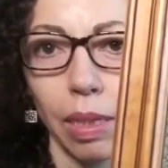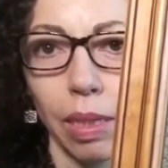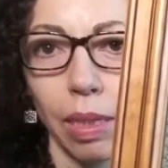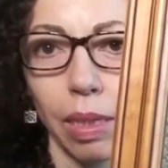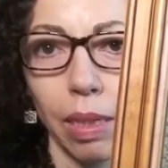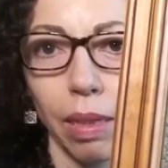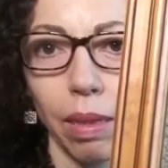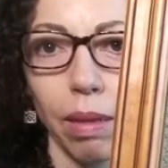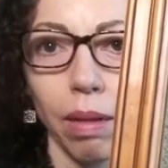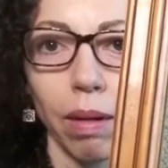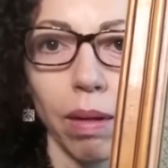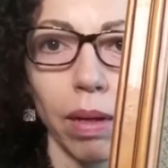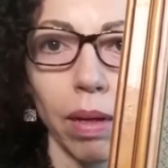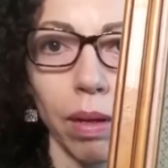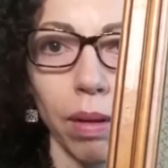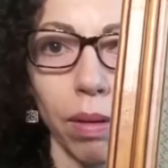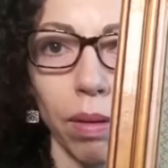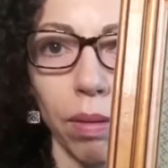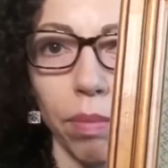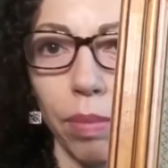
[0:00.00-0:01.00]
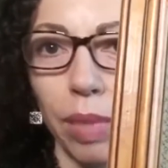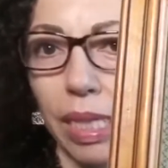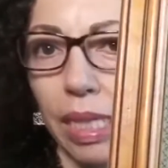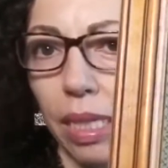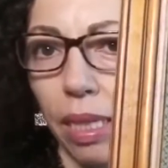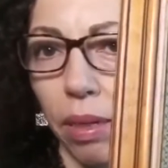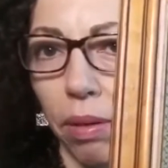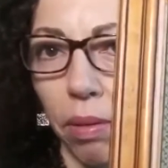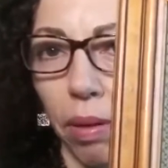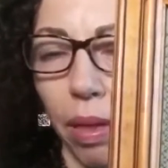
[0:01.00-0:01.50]
darker
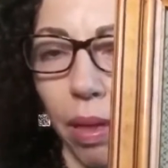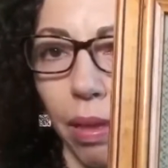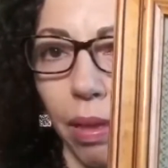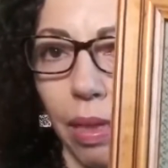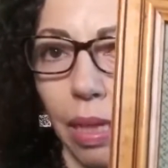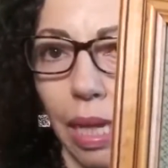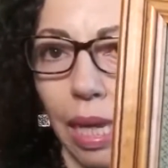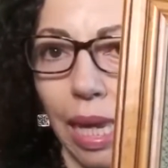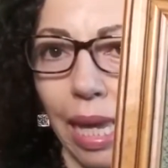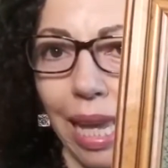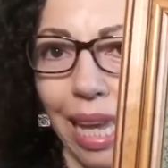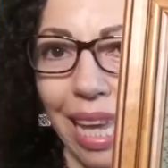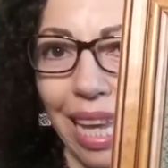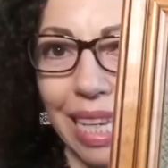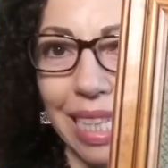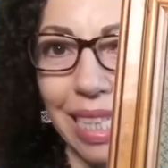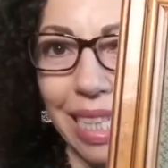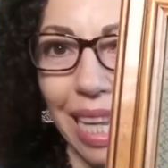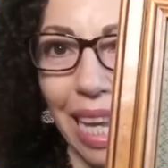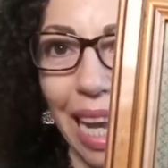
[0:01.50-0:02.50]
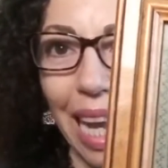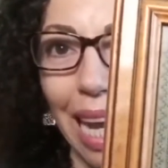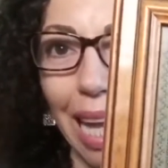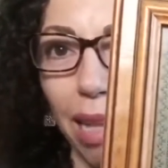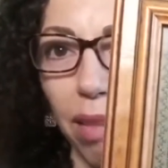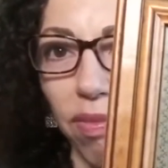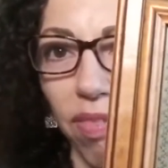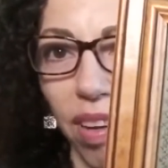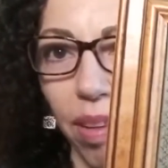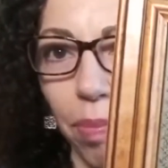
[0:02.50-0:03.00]
material. It has the
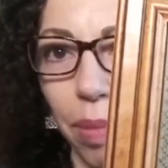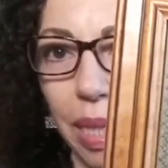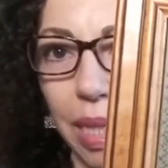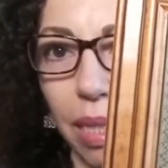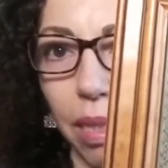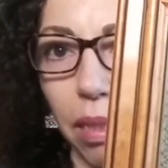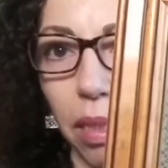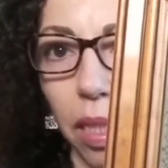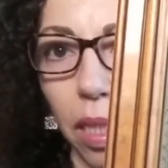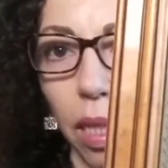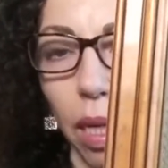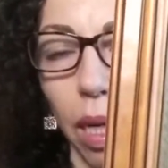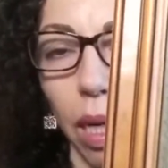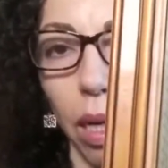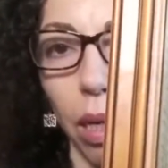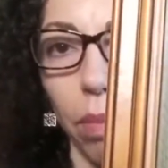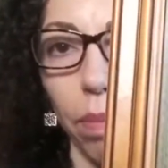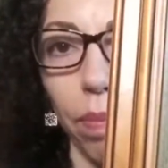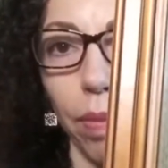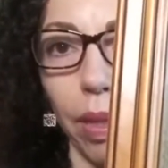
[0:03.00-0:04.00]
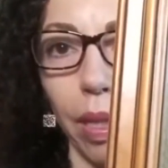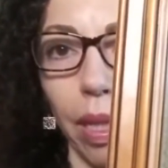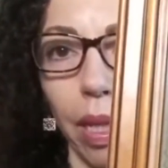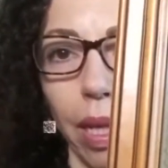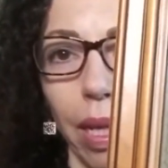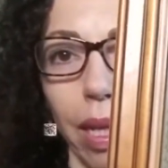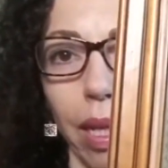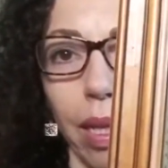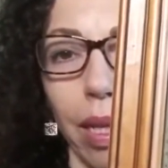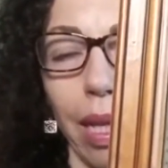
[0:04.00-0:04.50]
alphabet on top,
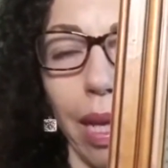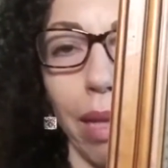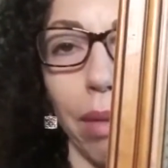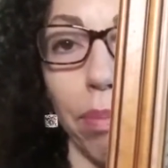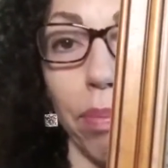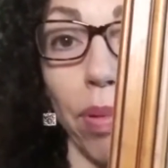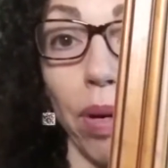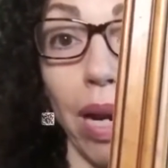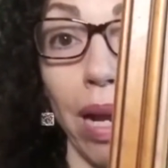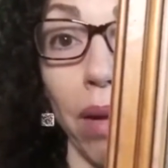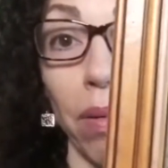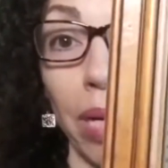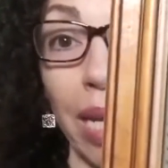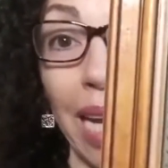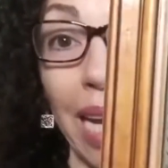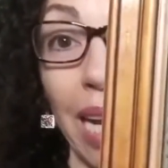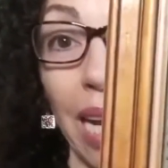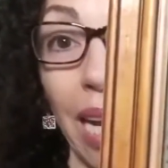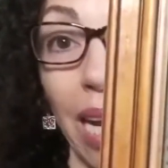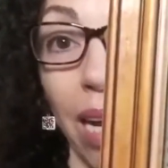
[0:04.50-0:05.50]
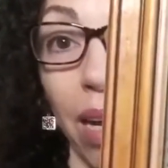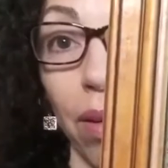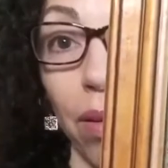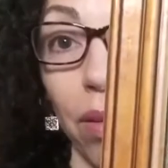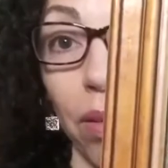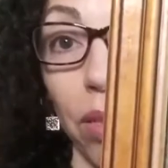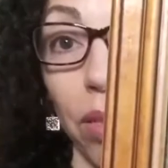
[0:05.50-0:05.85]
then that brown house